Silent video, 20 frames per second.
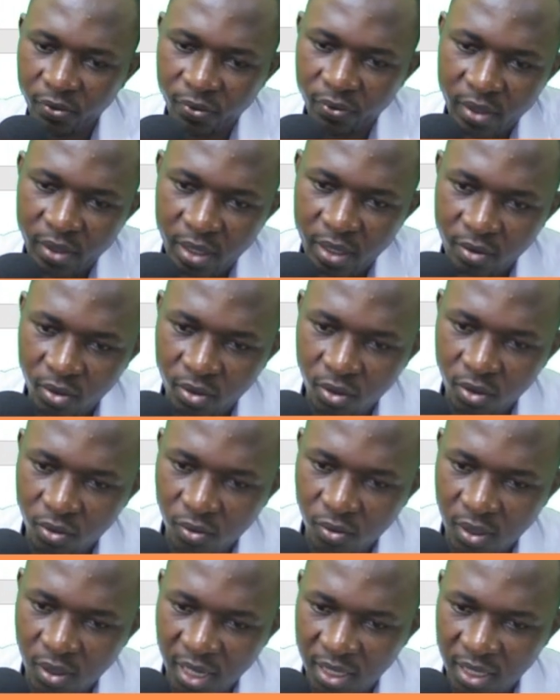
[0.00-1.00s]
Then we go to
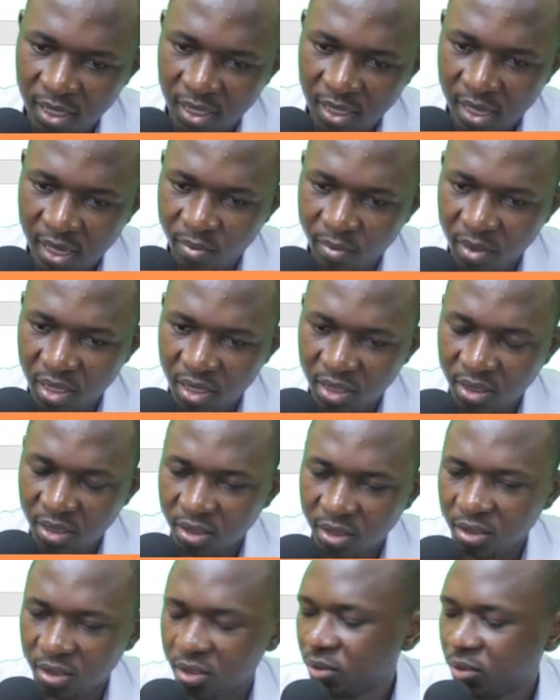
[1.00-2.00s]
current
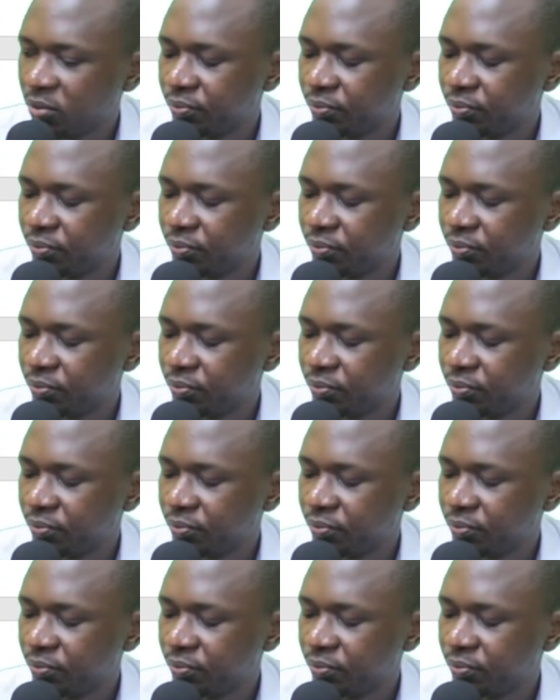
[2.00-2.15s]
liabilities.